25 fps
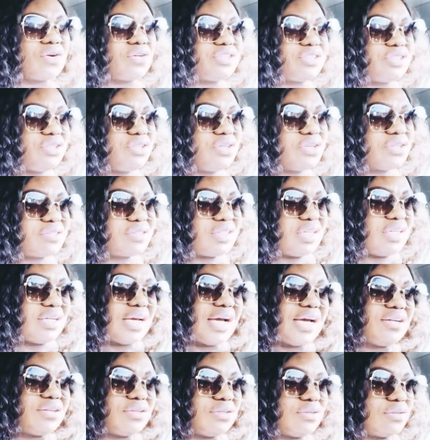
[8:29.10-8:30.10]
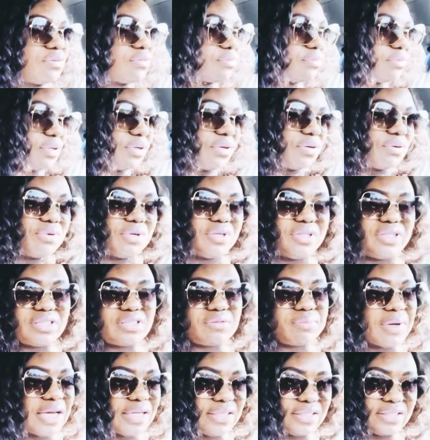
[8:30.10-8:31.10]
continuous thing. I don't know what
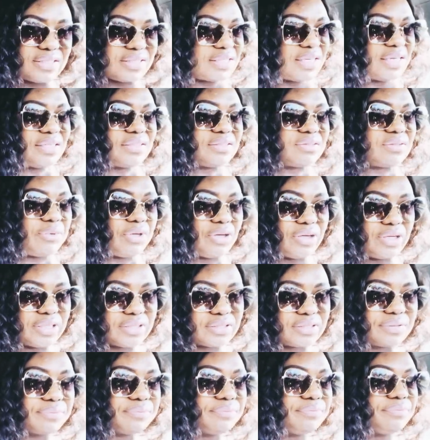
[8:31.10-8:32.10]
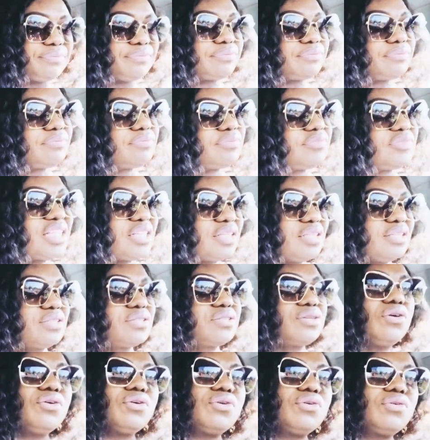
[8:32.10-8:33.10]
this man is saying, to be honest.
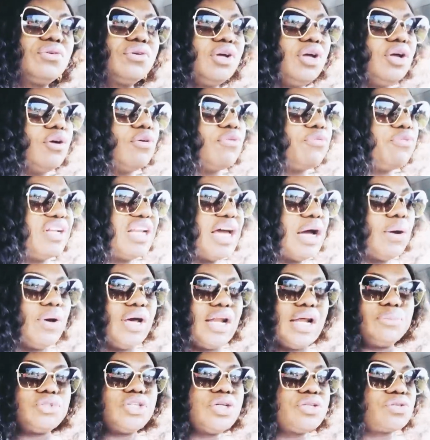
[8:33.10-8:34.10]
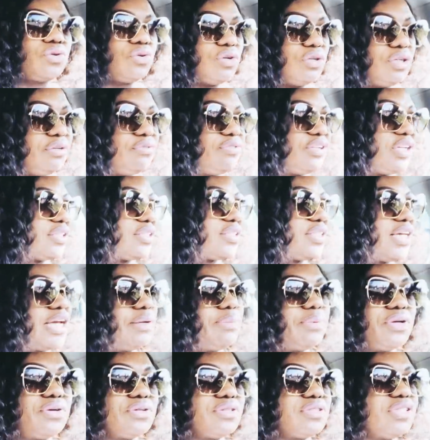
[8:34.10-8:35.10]
So for that one, I'm just going to leave it aside,
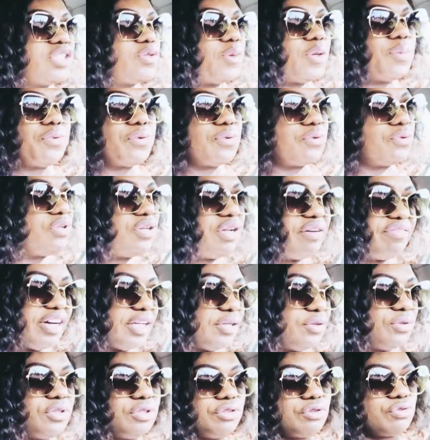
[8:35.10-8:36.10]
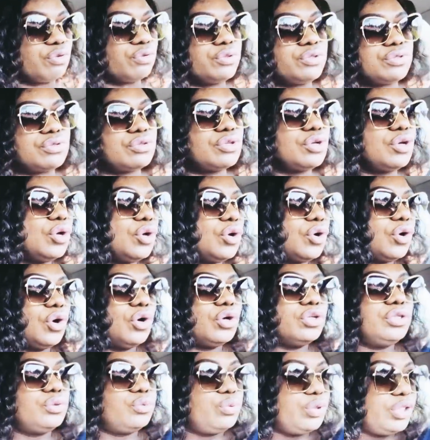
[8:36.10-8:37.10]
because these people, you never know the truth
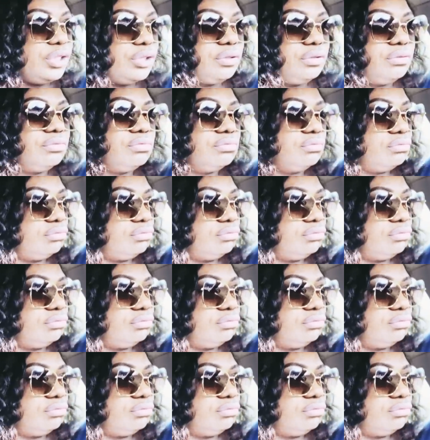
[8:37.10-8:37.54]
or the real,